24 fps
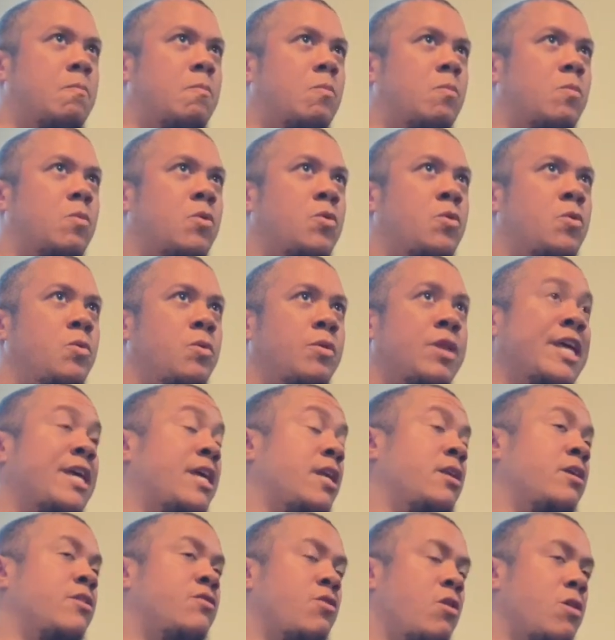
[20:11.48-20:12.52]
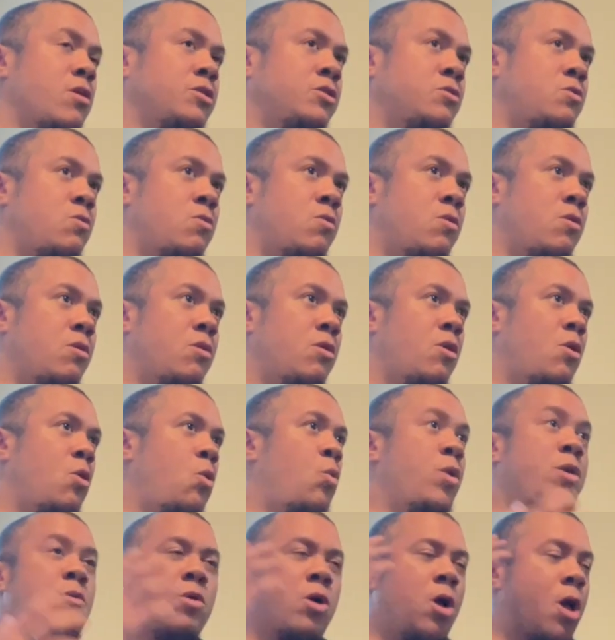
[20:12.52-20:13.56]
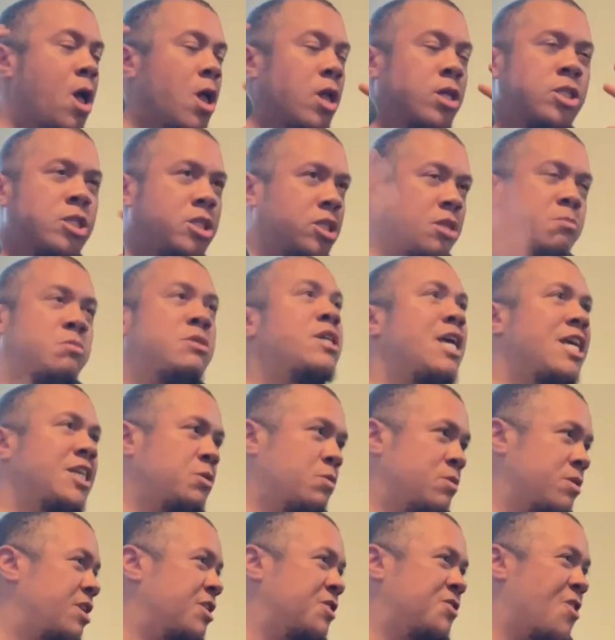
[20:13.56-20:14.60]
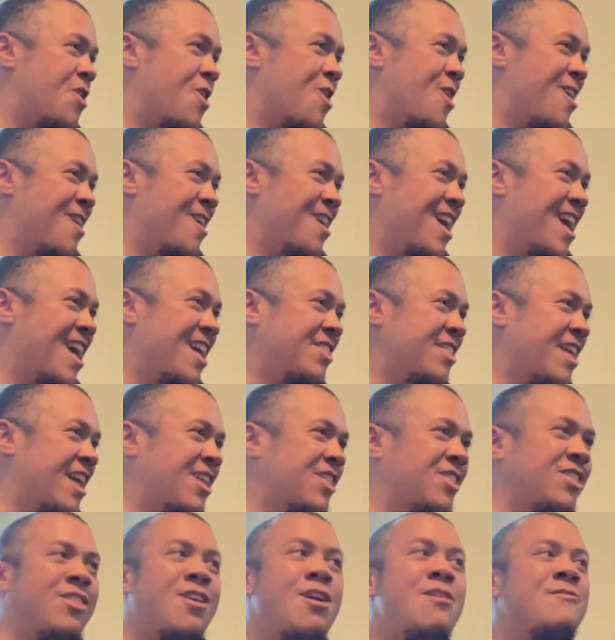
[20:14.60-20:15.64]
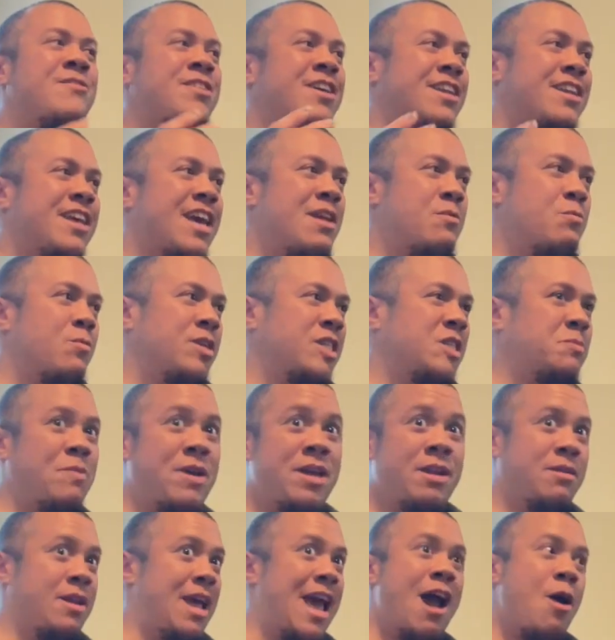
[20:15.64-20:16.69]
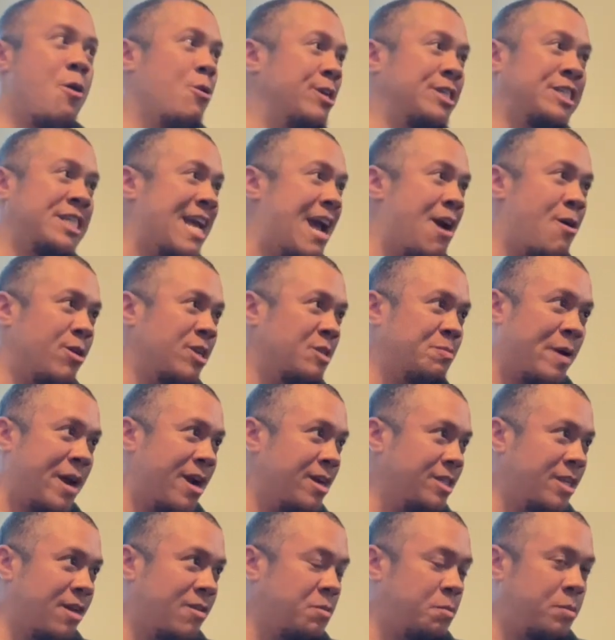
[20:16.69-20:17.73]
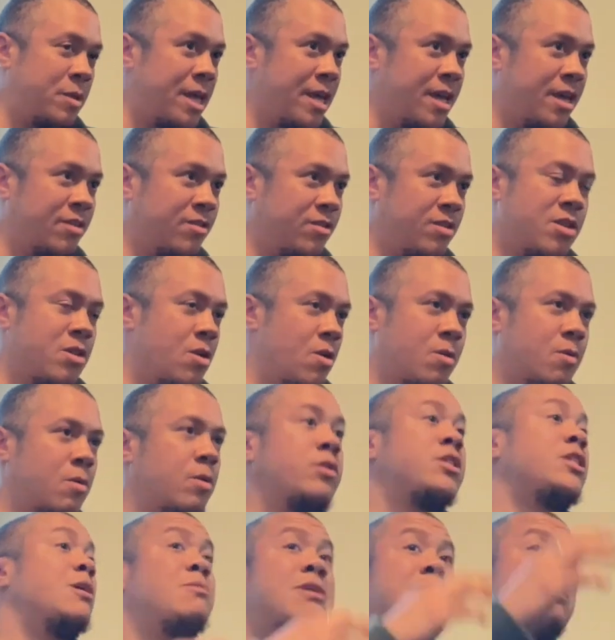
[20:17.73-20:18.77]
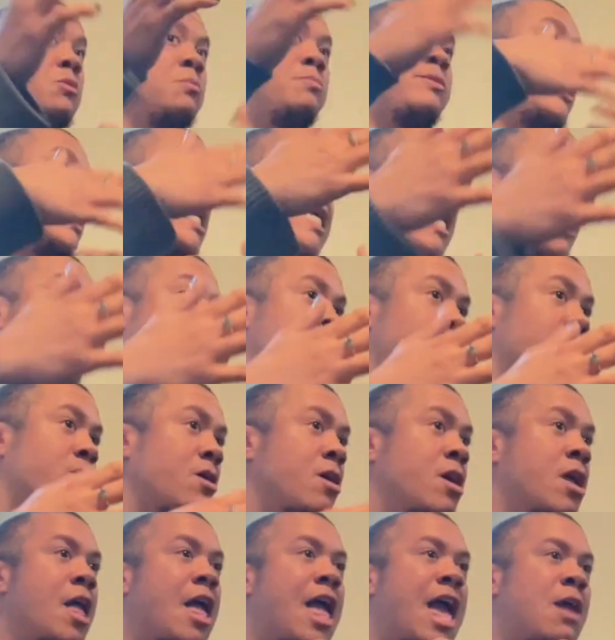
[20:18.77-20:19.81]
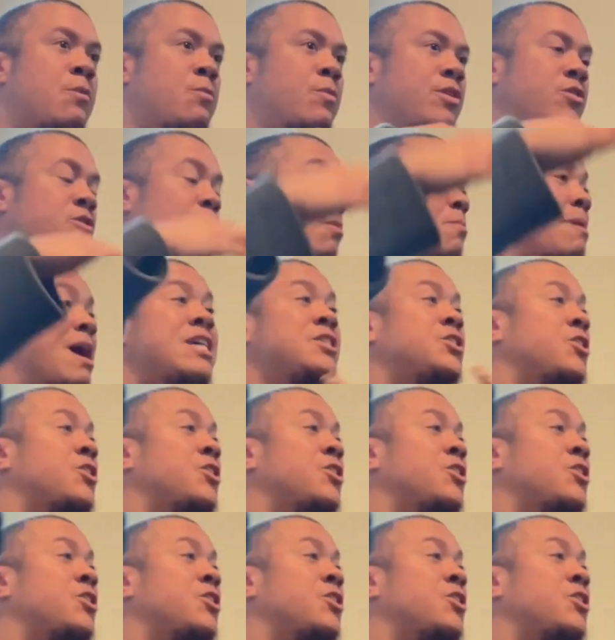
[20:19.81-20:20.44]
who, like in guitar school, we were all just obsessed with guitar and like loved it and would spend hours and hours by ourselves playing. Sometimes we play together and we'd do a master